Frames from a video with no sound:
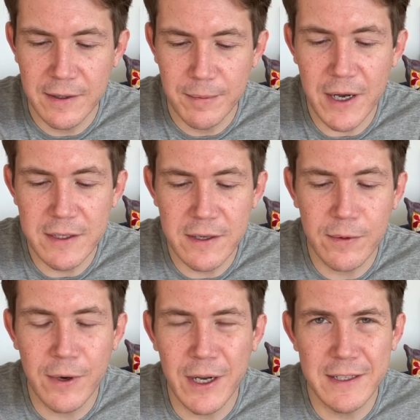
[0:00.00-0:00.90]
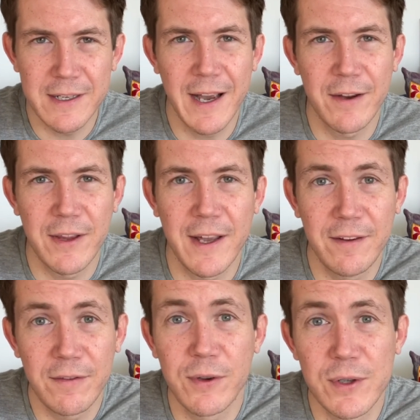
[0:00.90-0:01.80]
parts of the world and how they
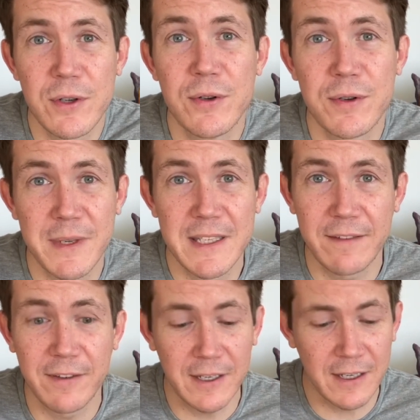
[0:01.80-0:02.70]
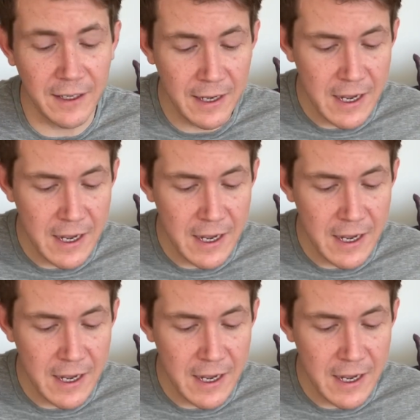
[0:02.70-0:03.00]
influence you specifically.